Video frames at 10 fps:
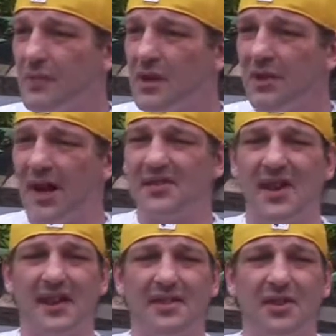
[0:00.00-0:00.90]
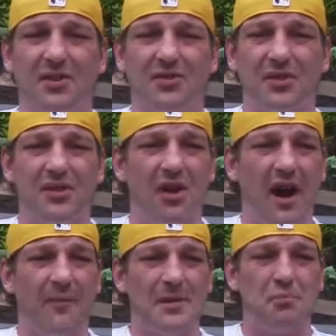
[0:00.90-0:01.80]
Not saying that there's,
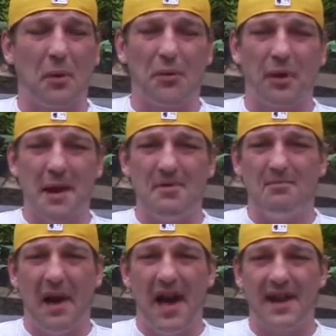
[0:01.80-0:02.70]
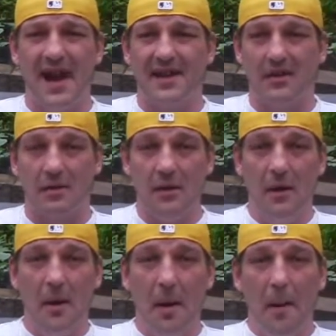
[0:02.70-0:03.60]
every program is bad out here,
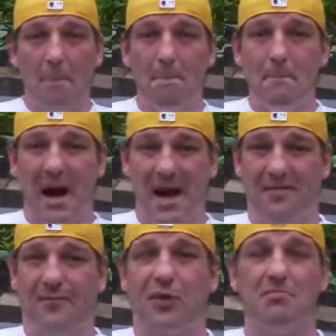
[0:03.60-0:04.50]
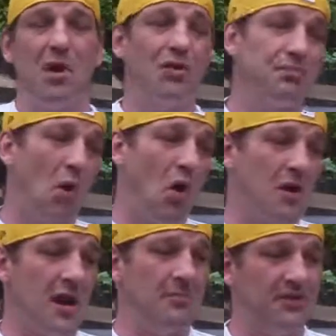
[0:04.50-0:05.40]
but for the most
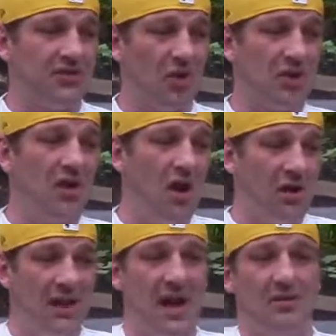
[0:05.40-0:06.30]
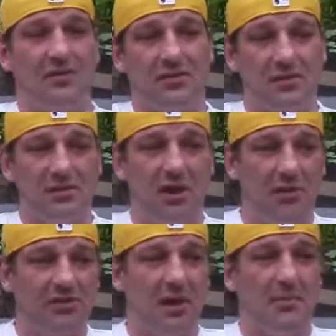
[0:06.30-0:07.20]
part, I'm gonna start calling out,
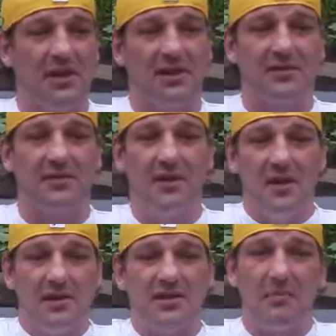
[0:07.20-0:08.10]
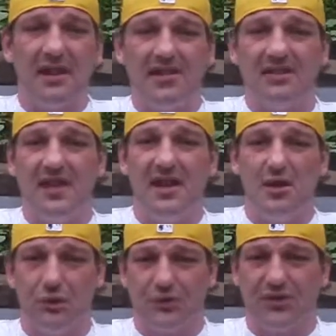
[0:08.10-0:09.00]
some of these
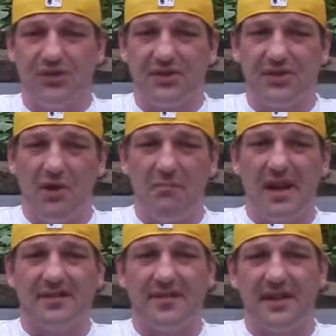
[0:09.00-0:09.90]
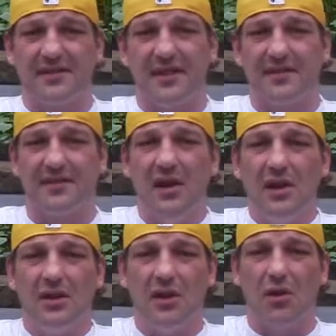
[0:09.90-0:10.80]
deals that just don't make sense, that,
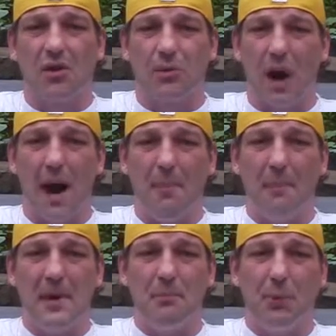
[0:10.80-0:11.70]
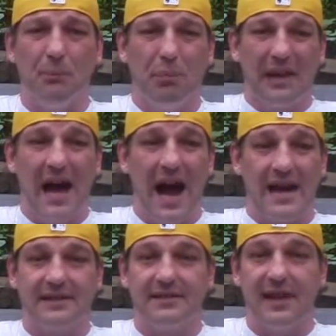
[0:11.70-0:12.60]
are robbing people
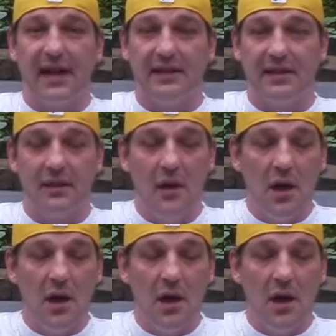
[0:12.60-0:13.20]
blind daily.